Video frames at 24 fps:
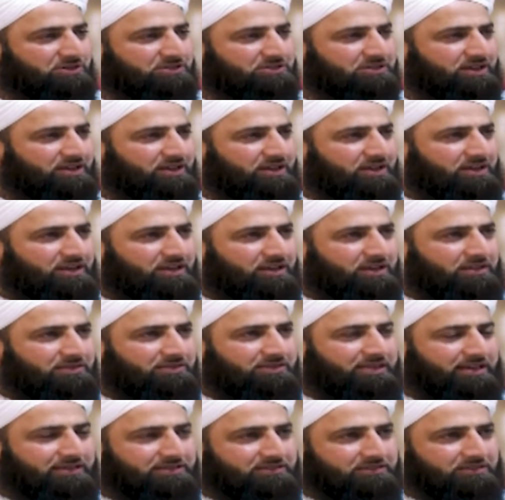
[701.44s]
was
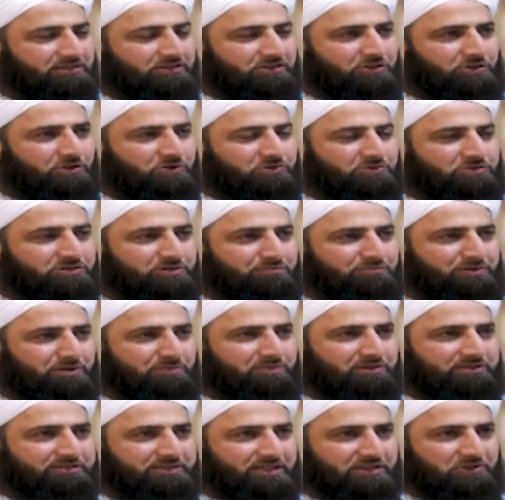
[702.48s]
that, you know, some
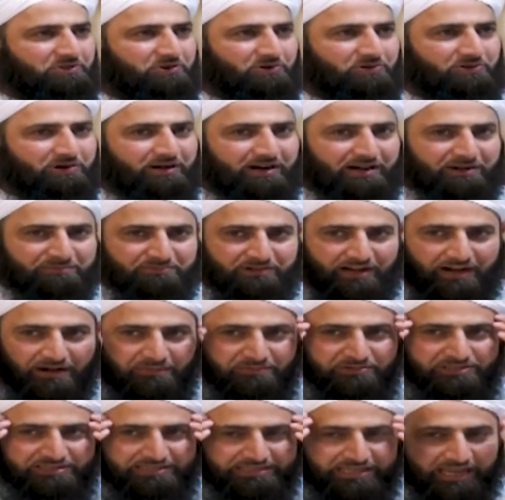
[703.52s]
people say, oh, I'm,
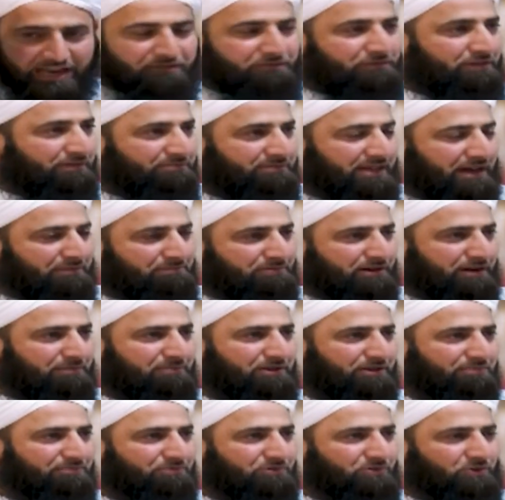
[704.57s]
I'm saved from that
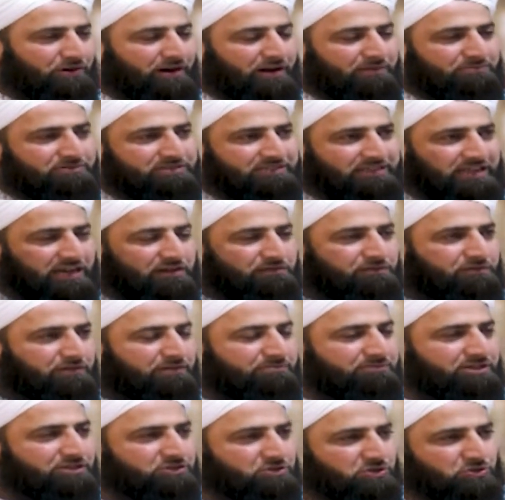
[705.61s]
problem, or oh, I'm saved
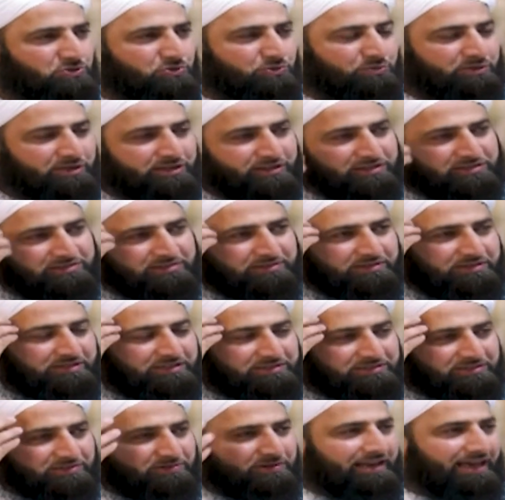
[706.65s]
from this issue because
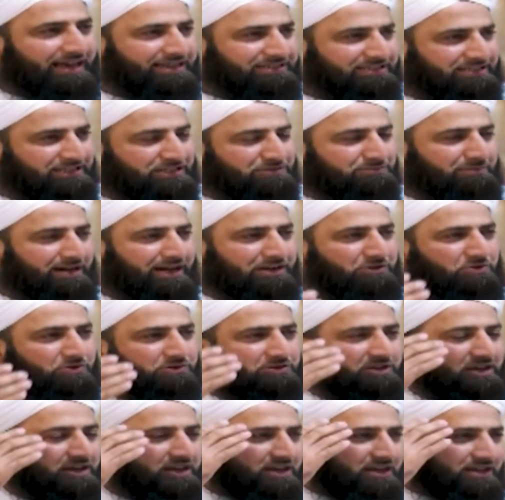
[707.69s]
he's relaxed his mind,
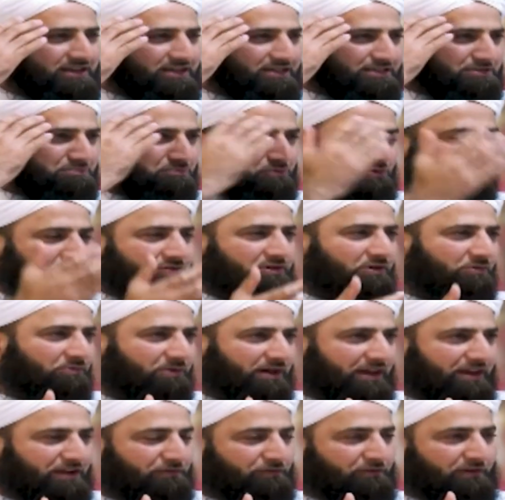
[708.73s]
or he's moved
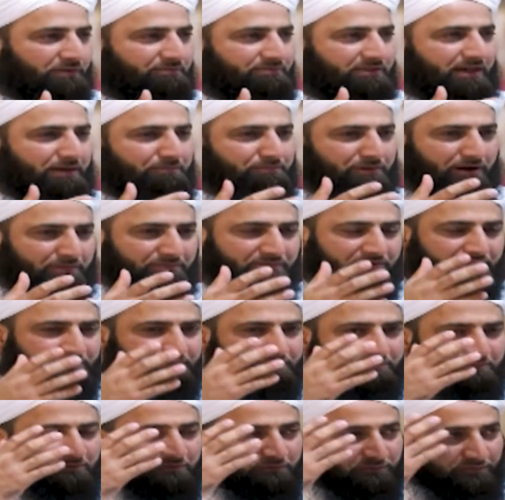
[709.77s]
away from that
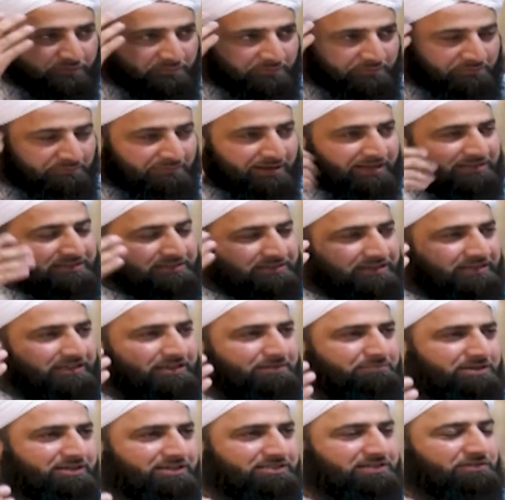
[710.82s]
problem
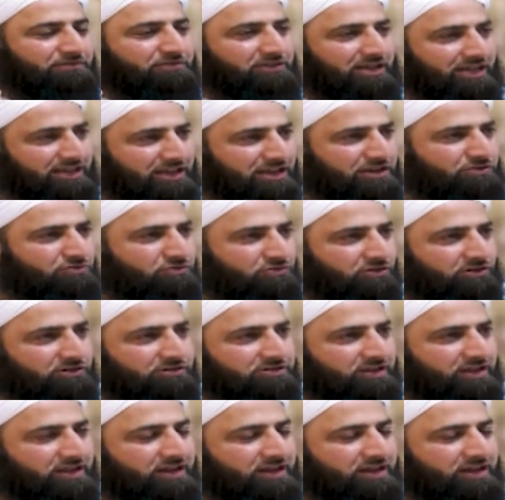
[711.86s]
mentally because of taking drugs,